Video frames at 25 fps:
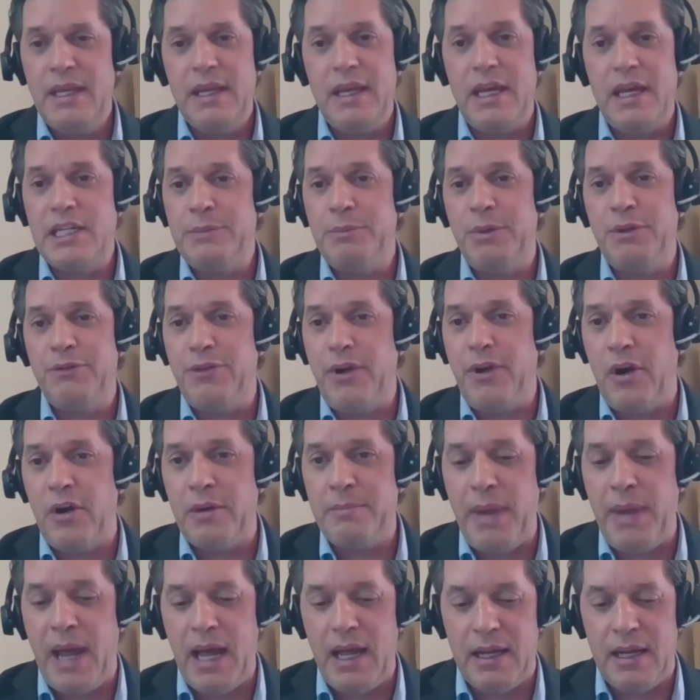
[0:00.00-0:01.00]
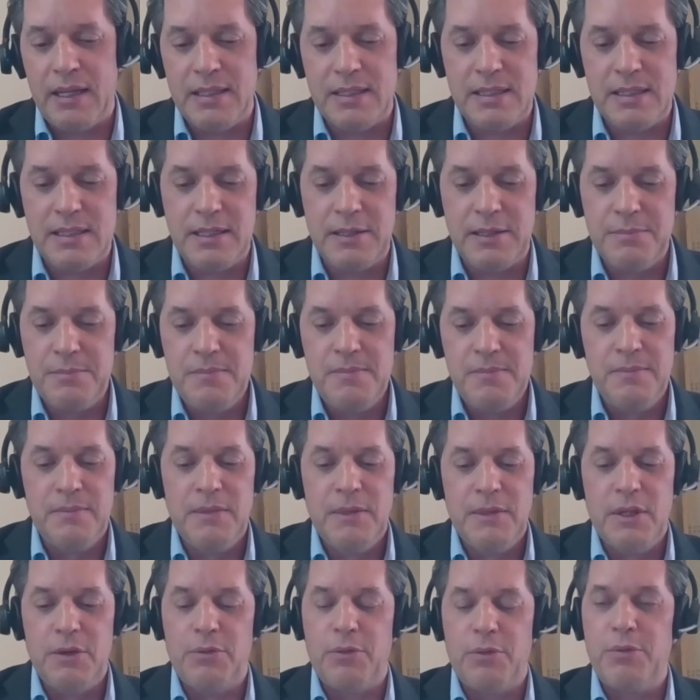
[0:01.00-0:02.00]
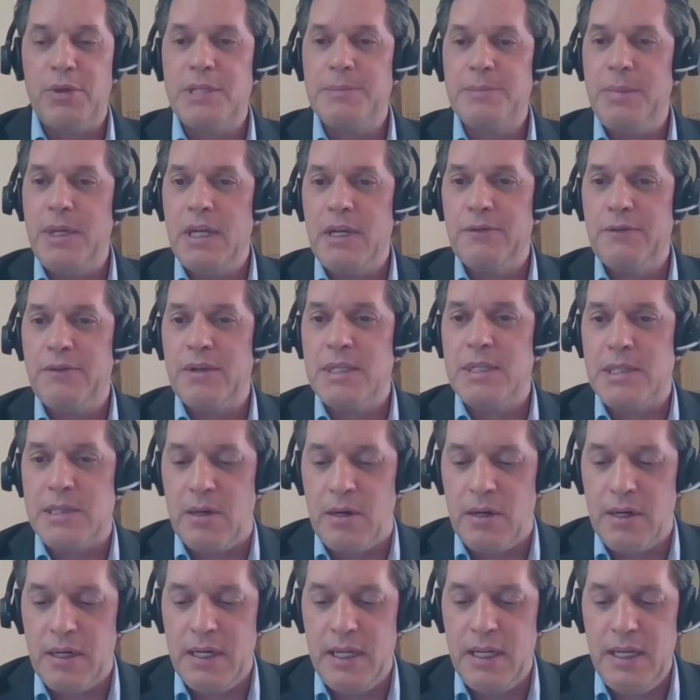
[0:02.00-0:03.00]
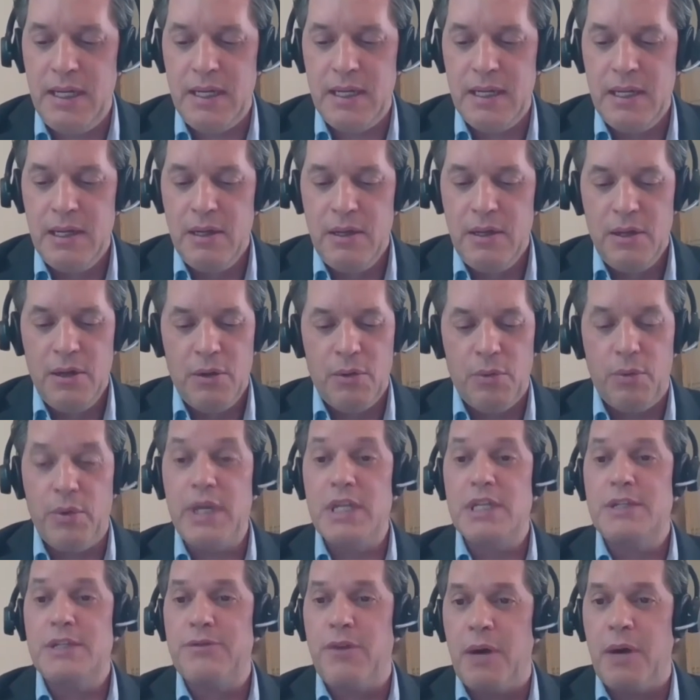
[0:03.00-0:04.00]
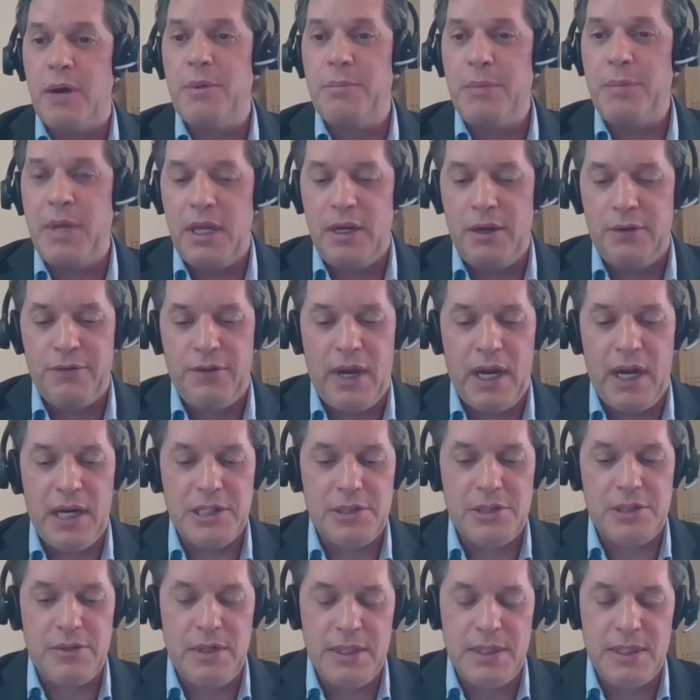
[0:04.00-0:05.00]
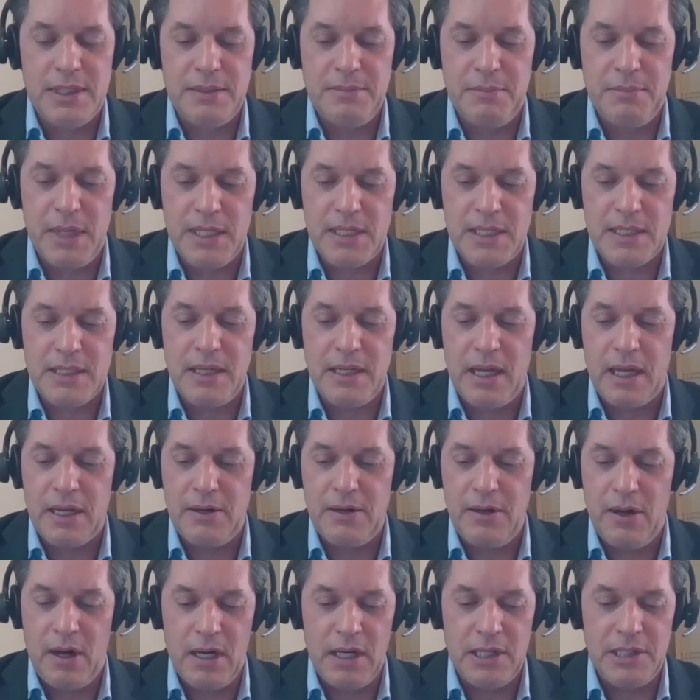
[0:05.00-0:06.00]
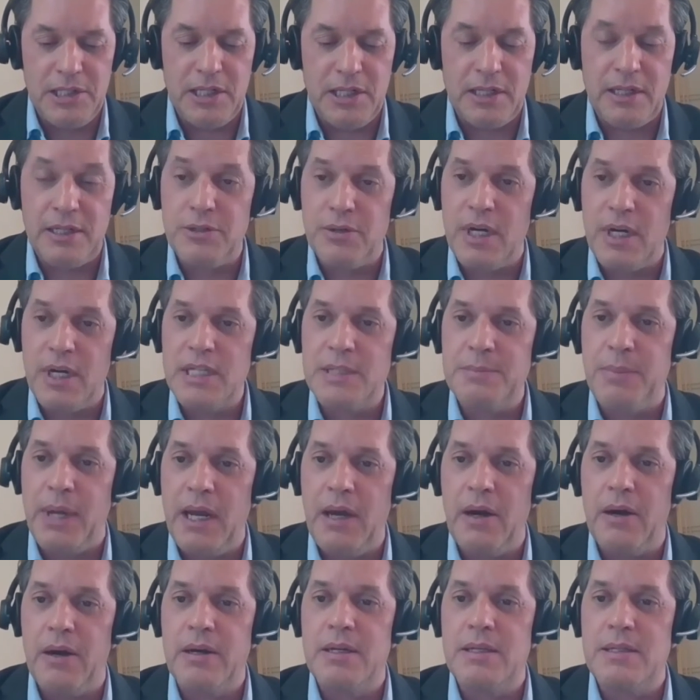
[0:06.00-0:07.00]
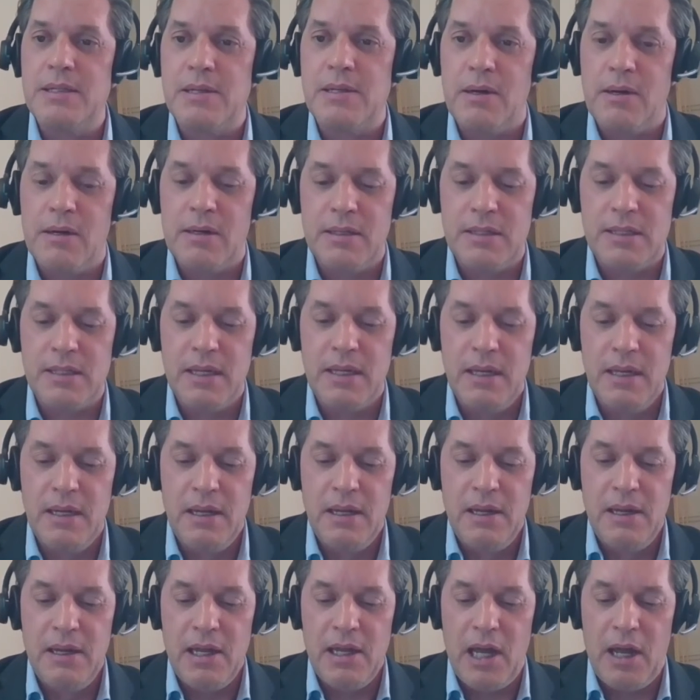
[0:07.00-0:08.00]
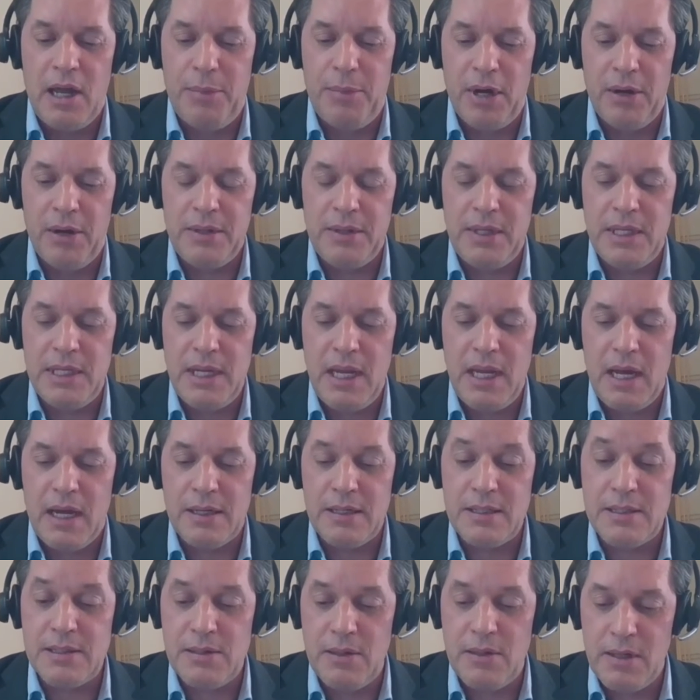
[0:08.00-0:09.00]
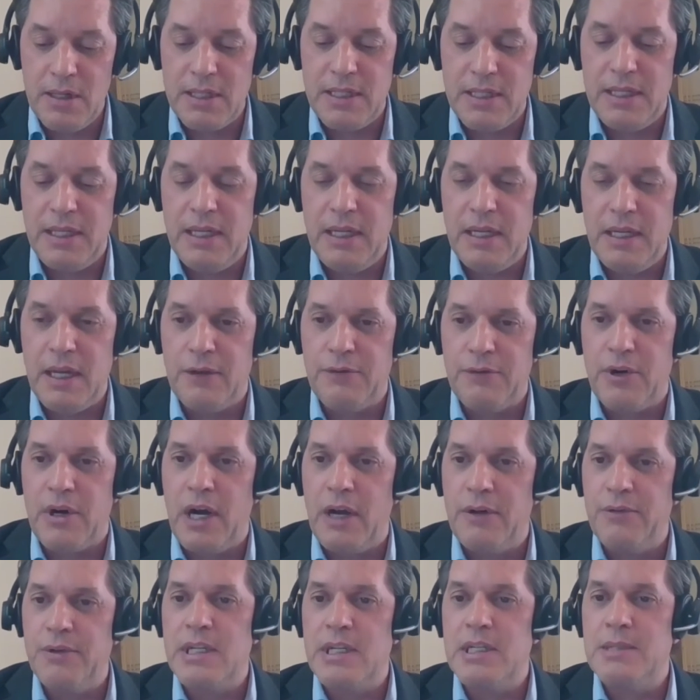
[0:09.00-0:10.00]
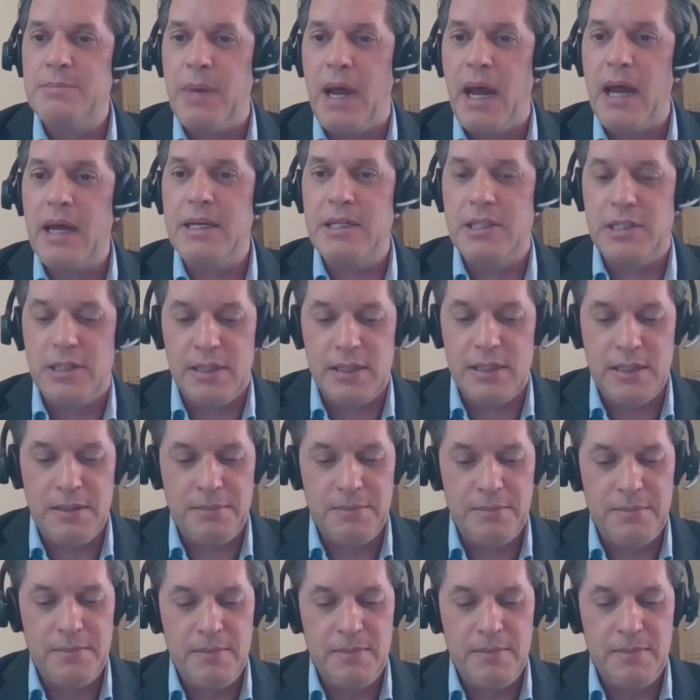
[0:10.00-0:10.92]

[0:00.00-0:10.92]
And to be fair and balanced, when we speak of uncertainty, we as pharma manufacturers must acknowledge and address payer concerns about the uncertainty of our evidence packages.